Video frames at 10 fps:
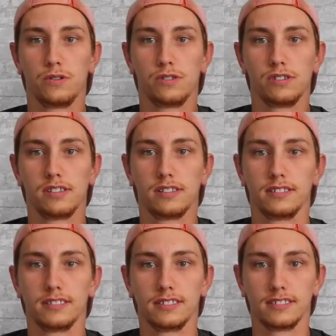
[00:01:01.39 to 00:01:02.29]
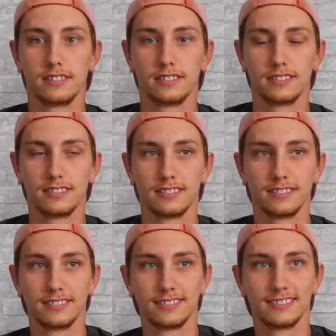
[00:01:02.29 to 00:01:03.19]

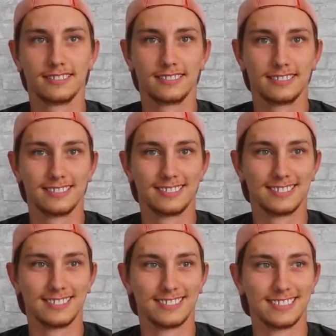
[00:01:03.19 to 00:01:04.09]
This person isn't speaking.